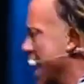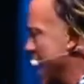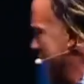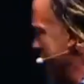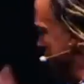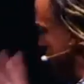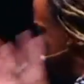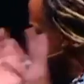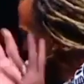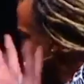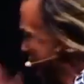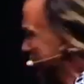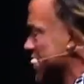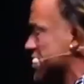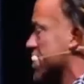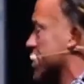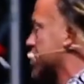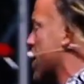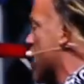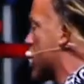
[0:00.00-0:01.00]
in
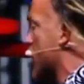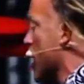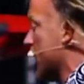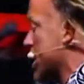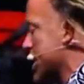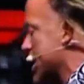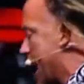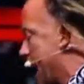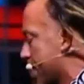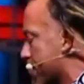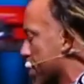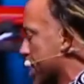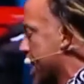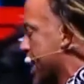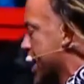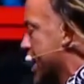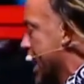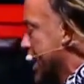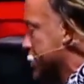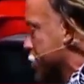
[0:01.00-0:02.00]
fast as I could. And every
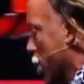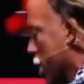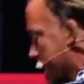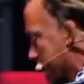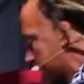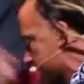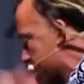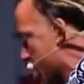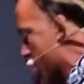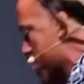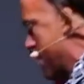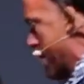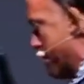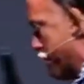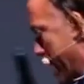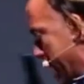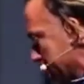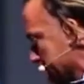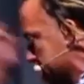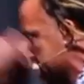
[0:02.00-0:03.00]
hit I took, it killed my
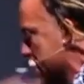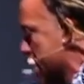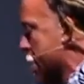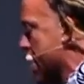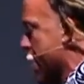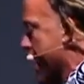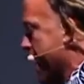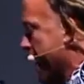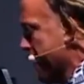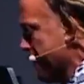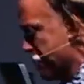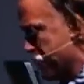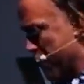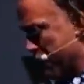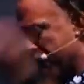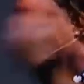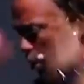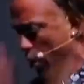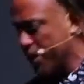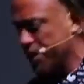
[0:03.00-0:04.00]
buzz. The
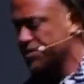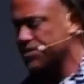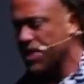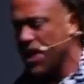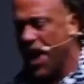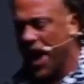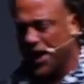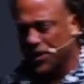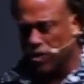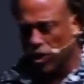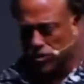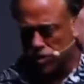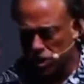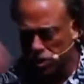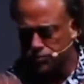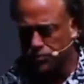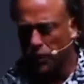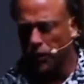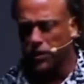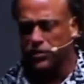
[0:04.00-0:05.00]
voice, I took
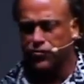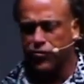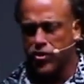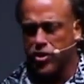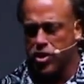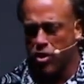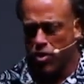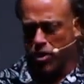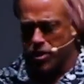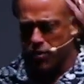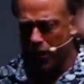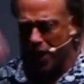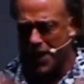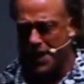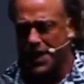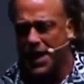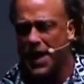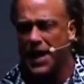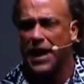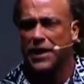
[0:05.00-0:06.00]
those bullets for you. Are you ready
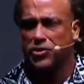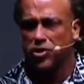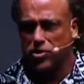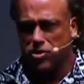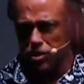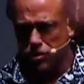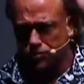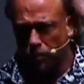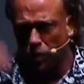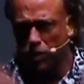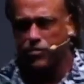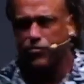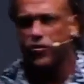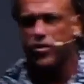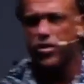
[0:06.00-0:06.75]
yet? I took those bullets for